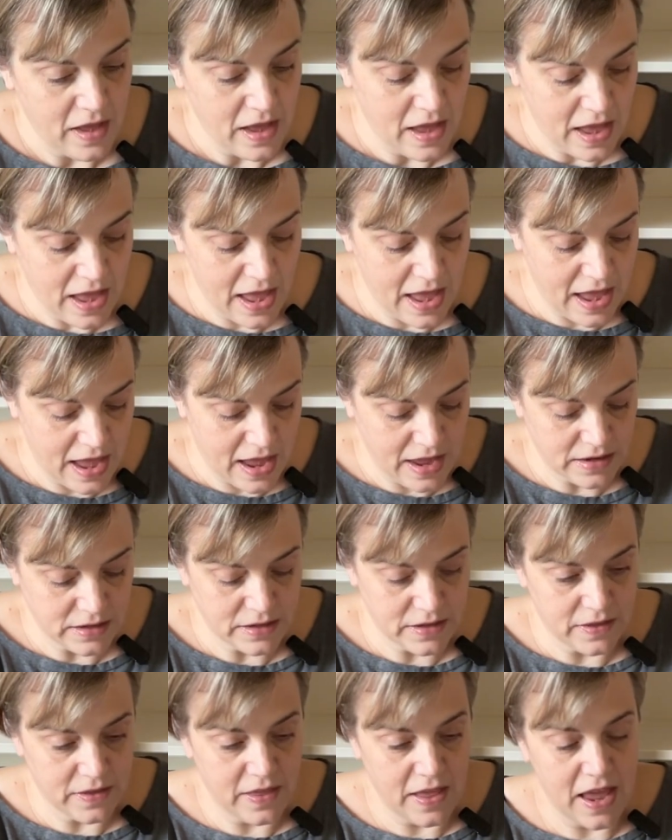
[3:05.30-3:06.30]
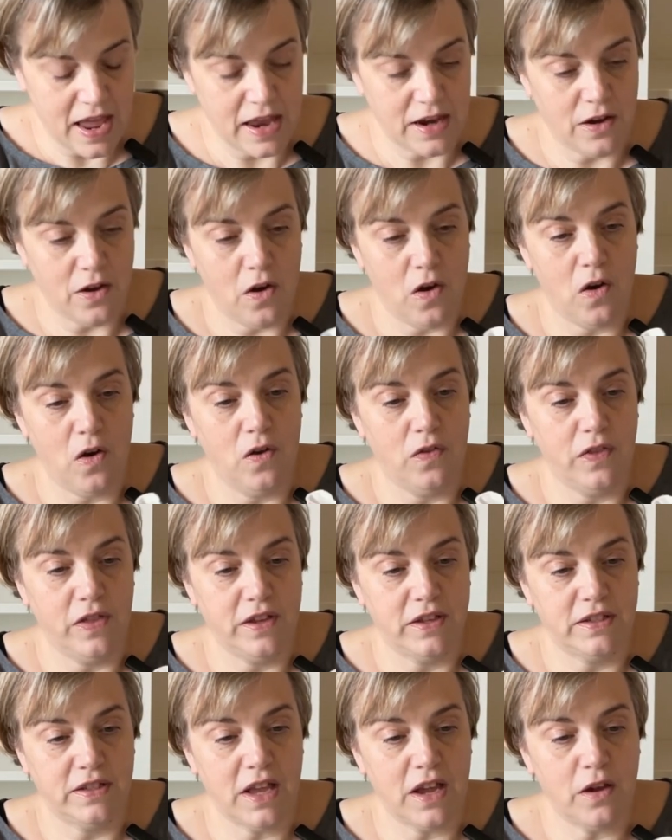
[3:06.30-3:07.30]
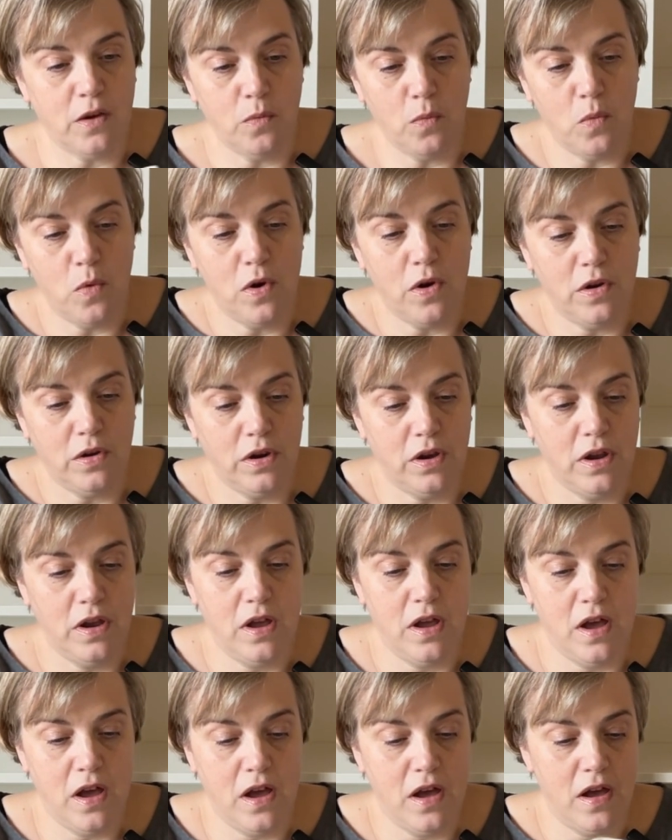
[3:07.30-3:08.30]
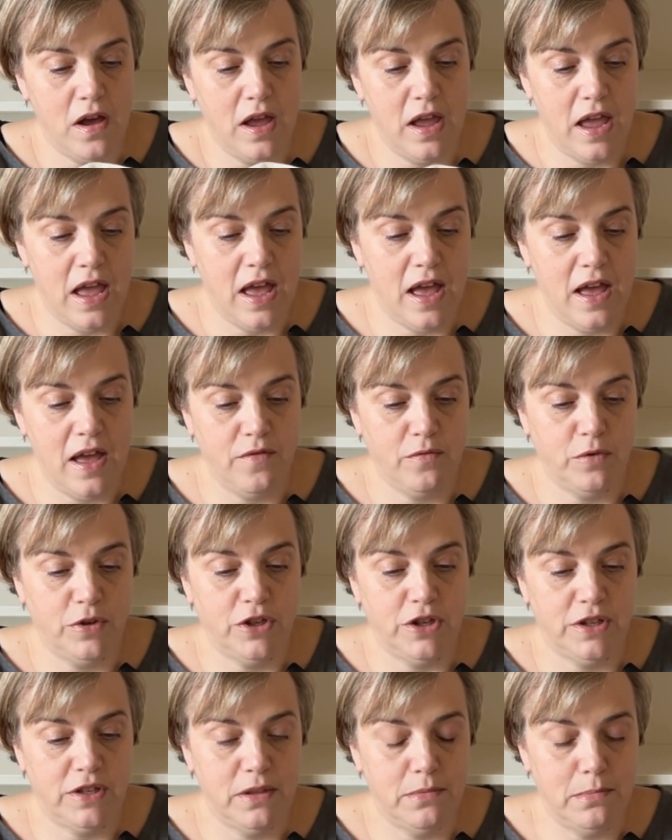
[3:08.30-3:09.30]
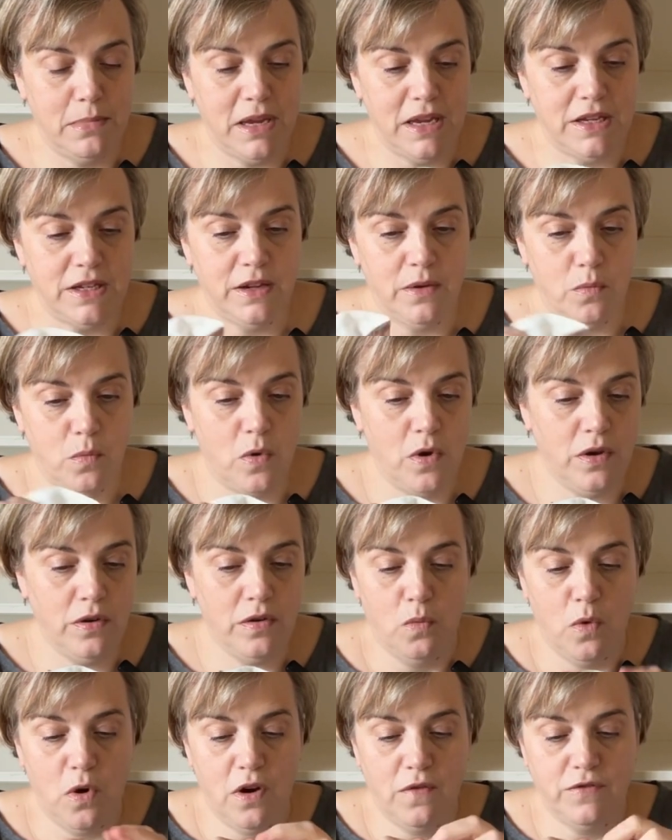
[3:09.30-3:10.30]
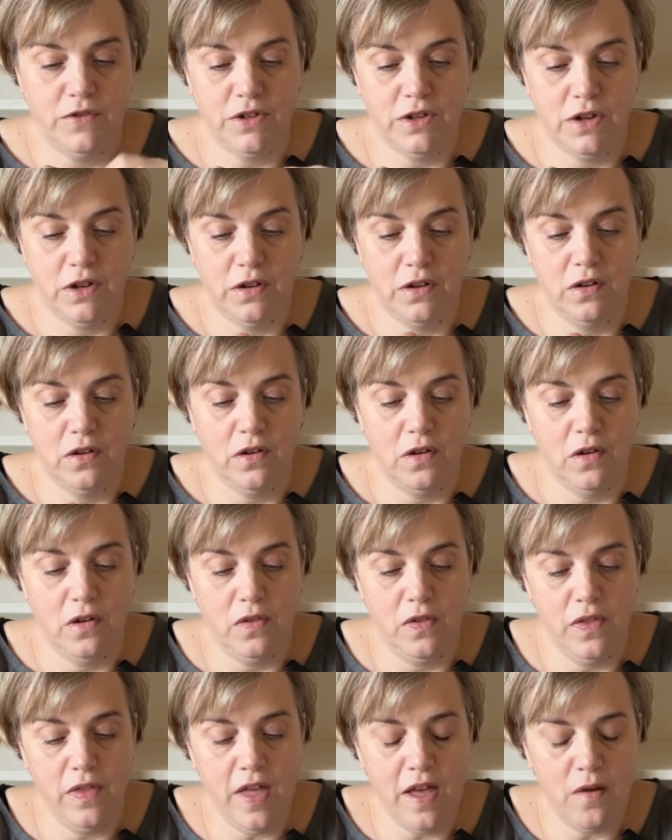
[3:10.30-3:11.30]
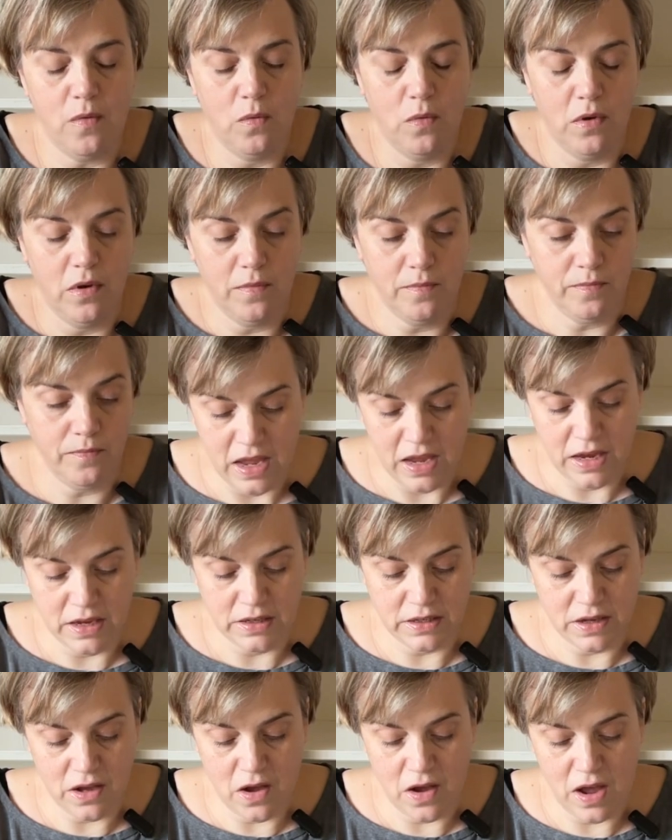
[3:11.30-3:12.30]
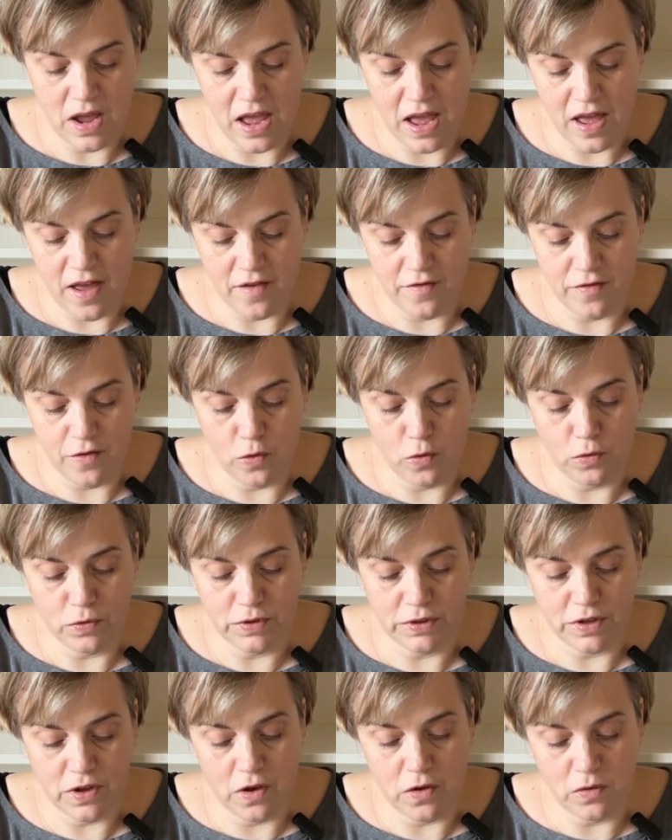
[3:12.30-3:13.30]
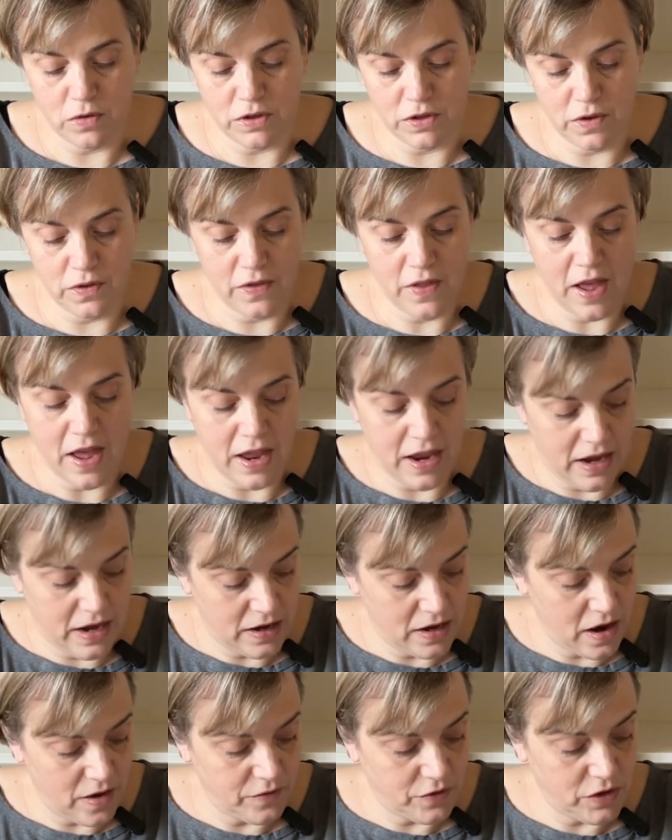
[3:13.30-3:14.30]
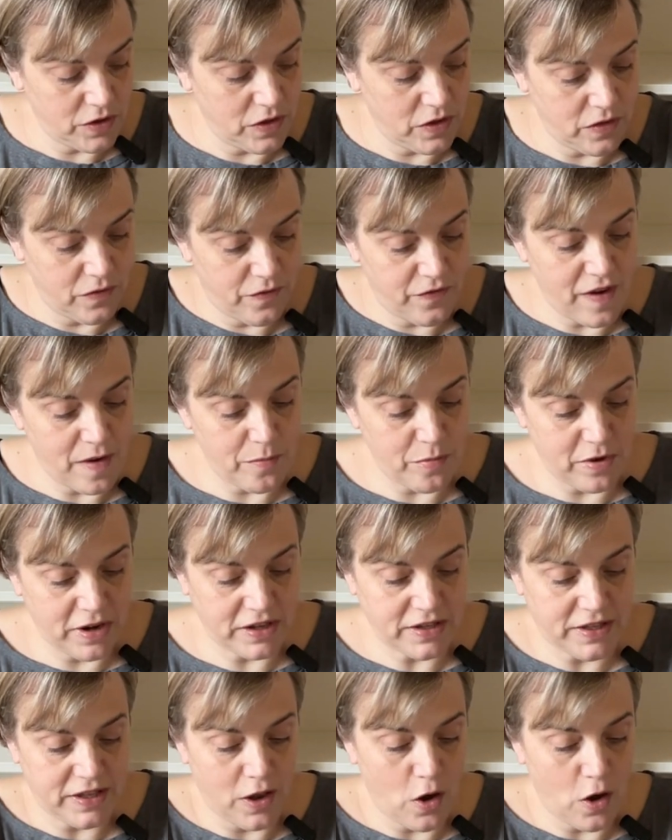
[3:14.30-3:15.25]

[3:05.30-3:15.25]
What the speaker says: And then on this second one I have, which is the medium one, what I've done on that one is I have also done that I've done the fabrics the